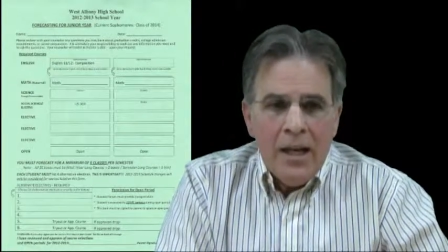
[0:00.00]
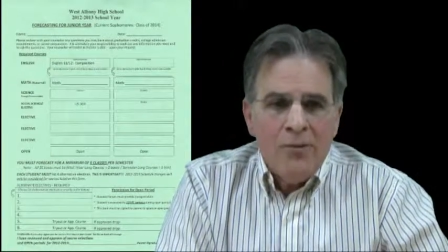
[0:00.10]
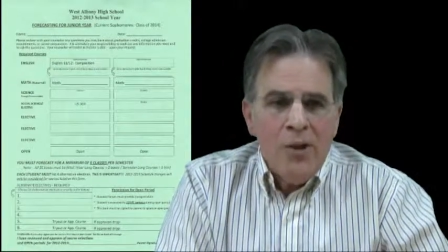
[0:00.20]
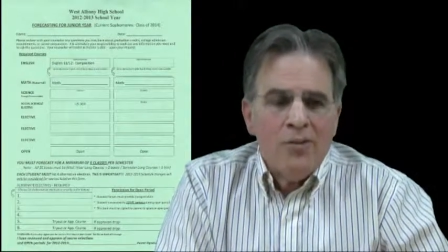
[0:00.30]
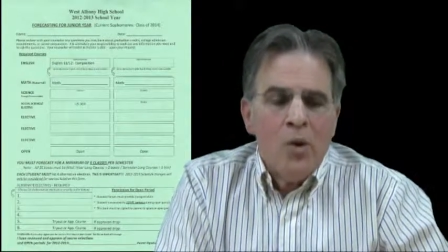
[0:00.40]

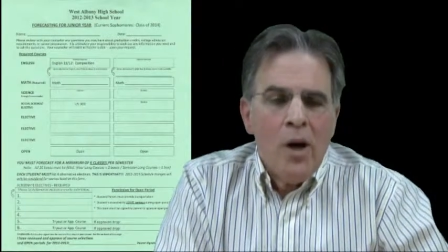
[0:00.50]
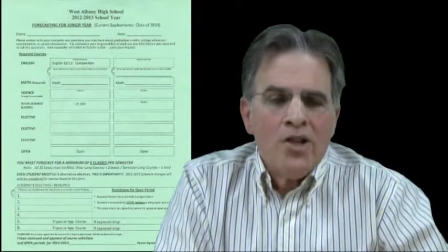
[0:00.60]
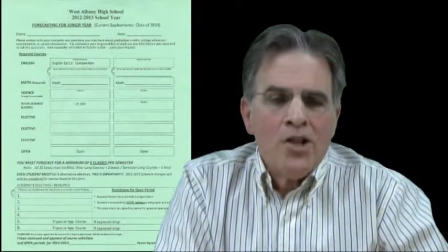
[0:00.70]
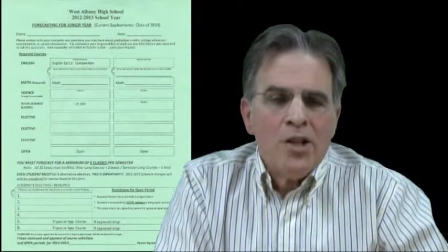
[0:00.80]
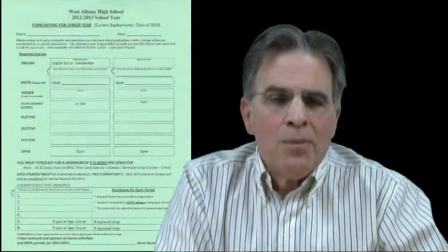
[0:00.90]
If you have
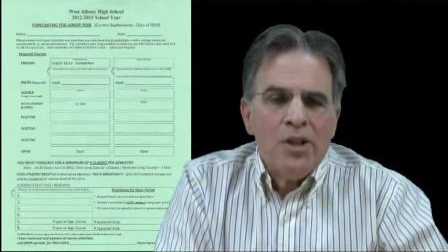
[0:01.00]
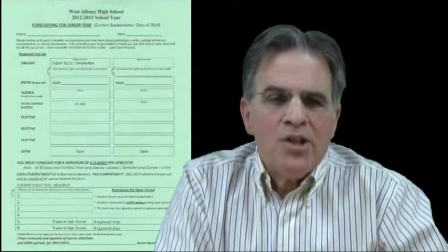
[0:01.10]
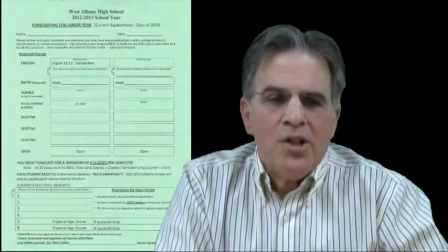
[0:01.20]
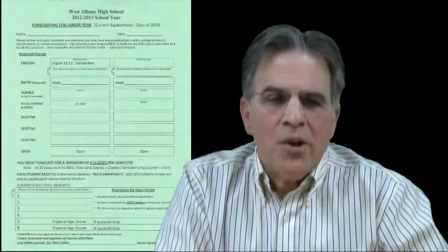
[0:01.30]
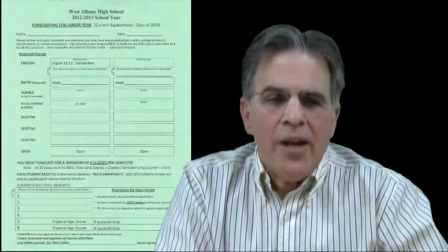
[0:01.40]
questions,
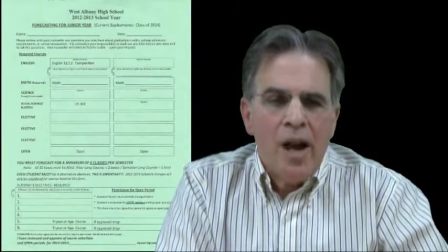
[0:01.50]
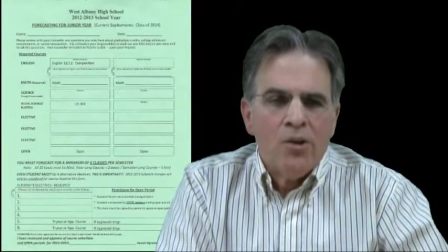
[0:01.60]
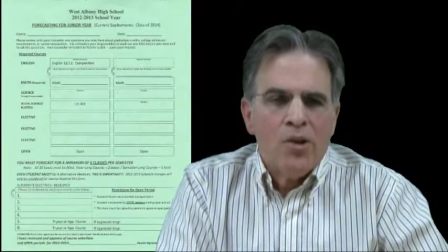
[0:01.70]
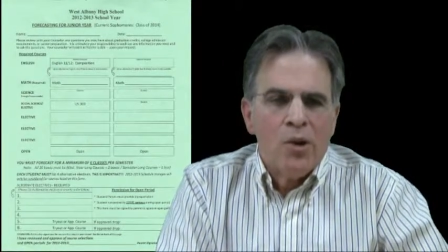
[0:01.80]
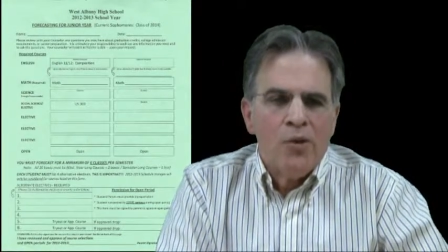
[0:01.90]
please see your
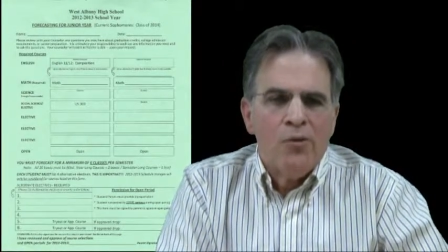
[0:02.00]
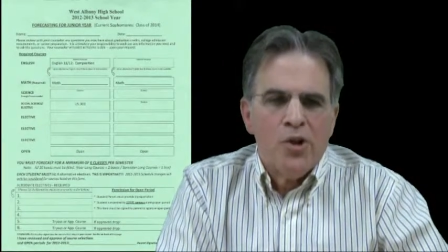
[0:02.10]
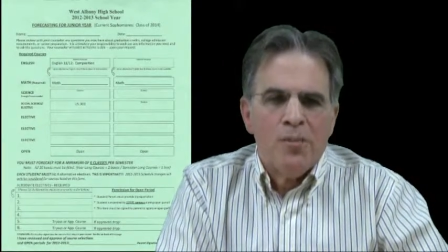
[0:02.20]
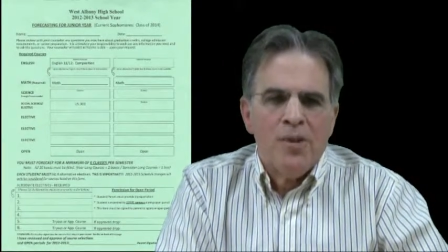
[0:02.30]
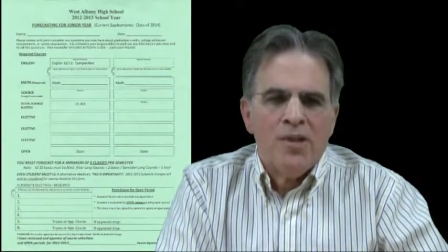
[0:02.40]
counselor
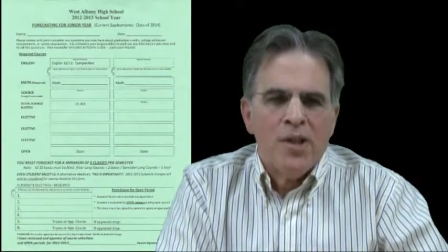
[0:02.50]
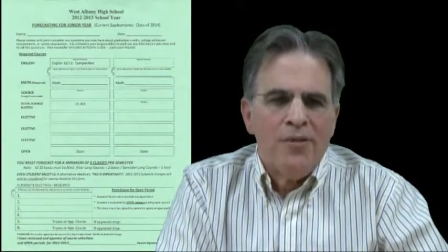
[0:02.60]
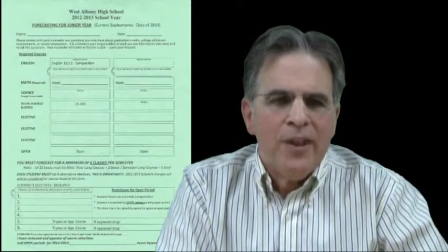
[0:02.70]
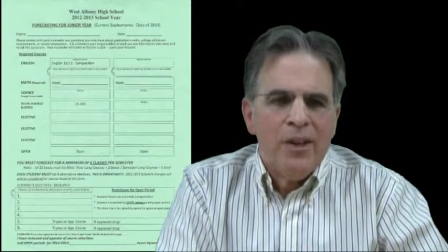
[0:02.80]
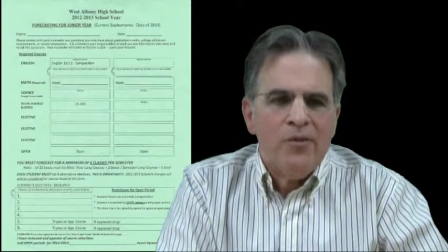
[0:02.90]
for
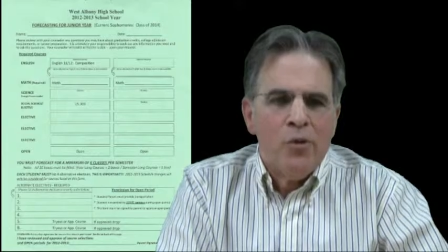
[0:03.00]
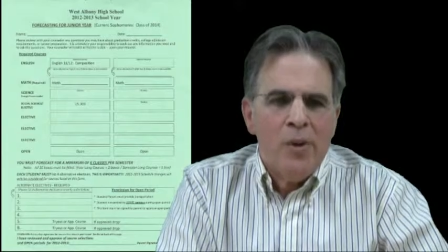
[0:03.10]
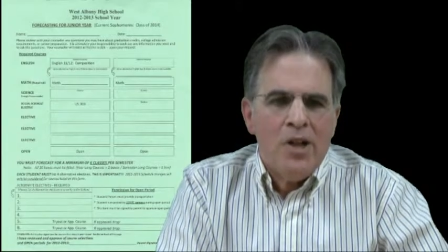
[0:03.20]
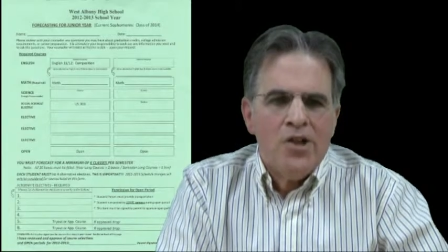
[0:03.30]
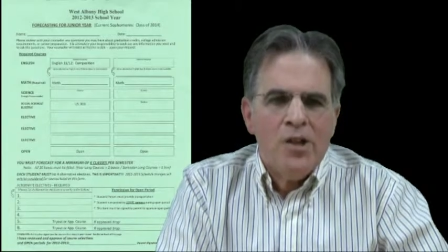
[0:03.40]
specific
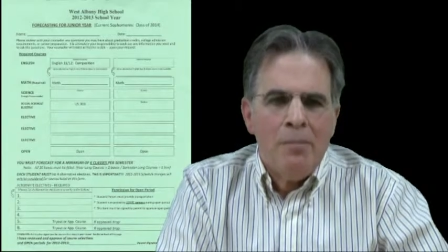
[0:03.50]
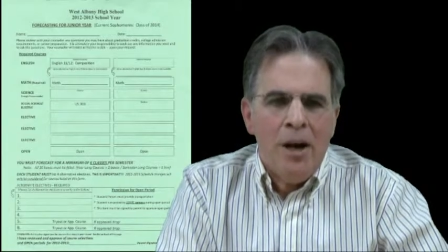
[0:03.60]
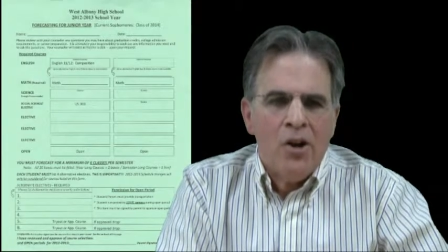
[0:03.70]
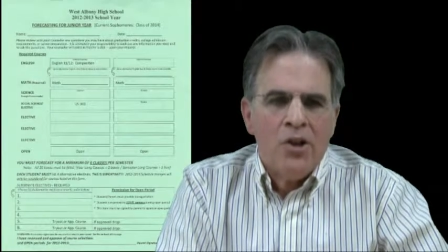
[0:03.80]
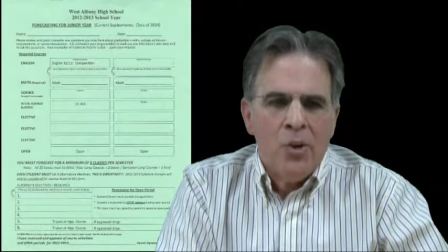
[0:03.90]
information
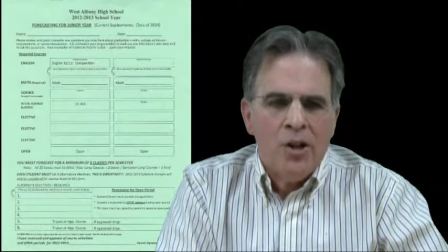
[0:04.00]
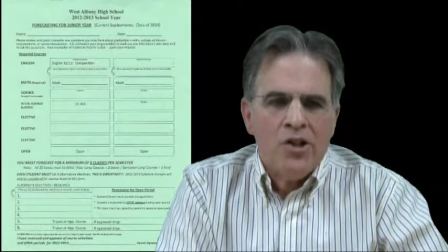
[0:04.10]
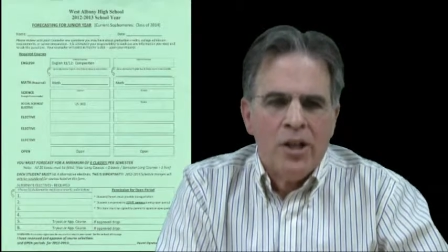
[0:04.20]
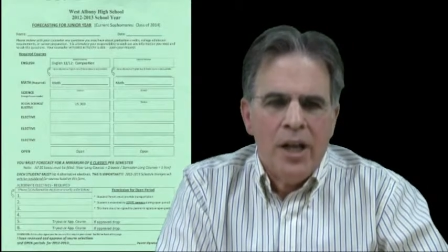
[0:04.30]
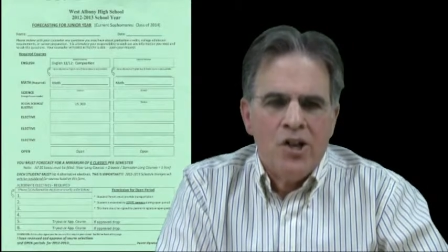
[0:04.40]
about your
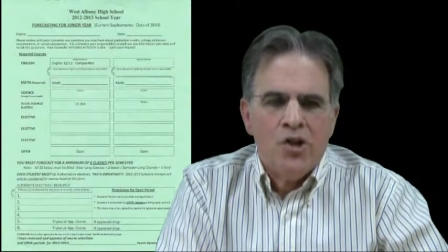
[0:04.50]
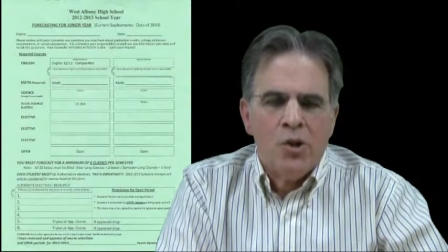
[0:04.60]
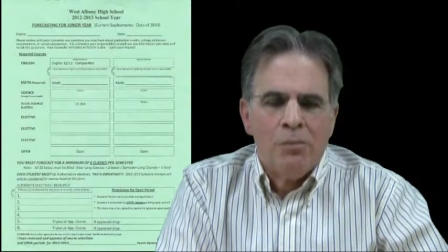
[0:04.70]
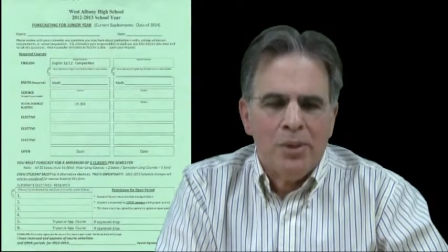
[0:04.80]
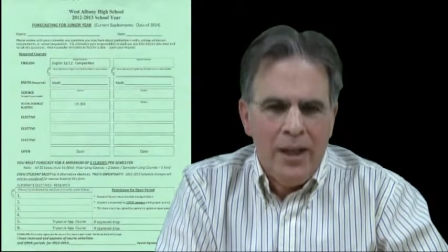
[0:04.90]

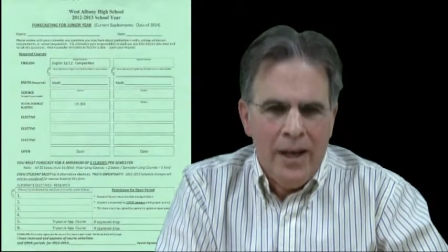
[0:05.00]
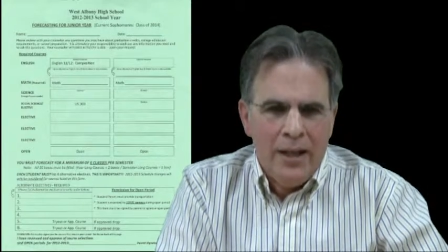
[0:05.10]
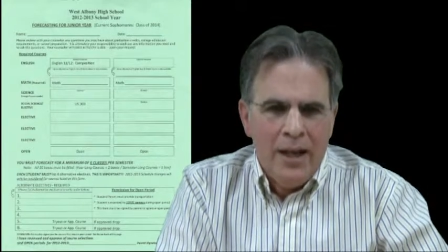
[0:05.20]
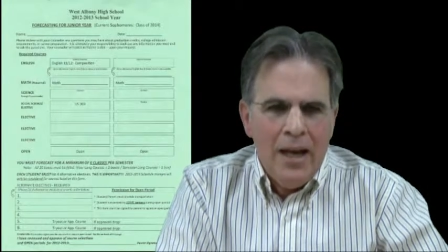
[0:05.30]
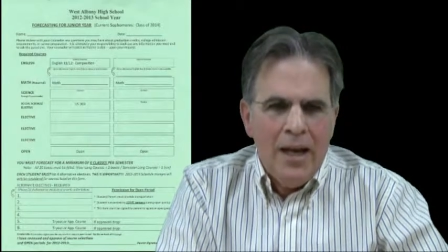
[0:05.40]
educational plan.